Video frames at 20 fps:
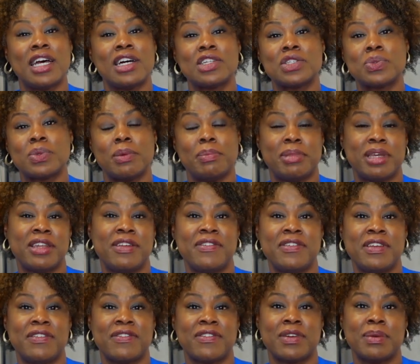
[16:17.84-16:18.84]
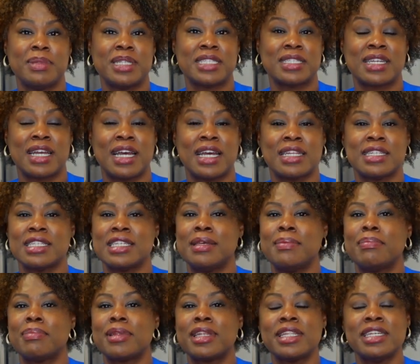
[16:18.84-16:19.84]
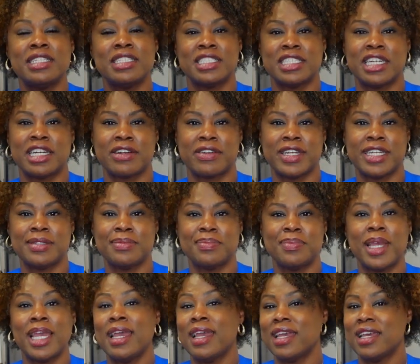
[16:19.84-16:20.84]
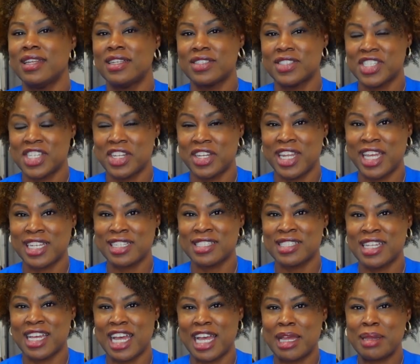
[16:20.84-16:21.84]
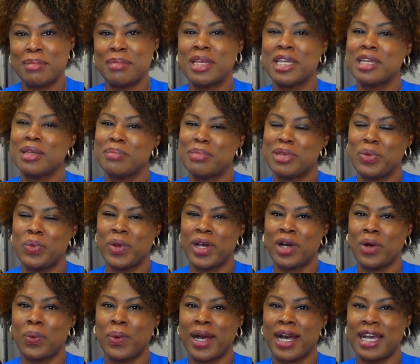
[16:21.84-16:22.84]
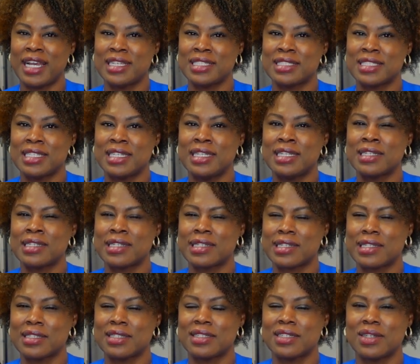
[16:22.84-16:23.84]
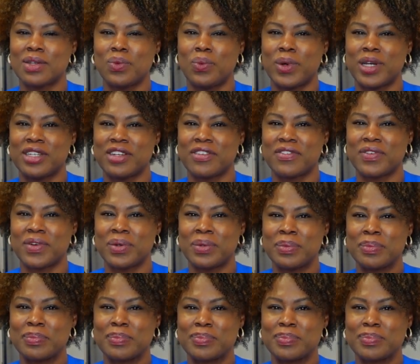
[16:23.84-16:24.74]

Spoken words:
else would benefit from this content, please share it. And until next time, be well, wise, and wonderful.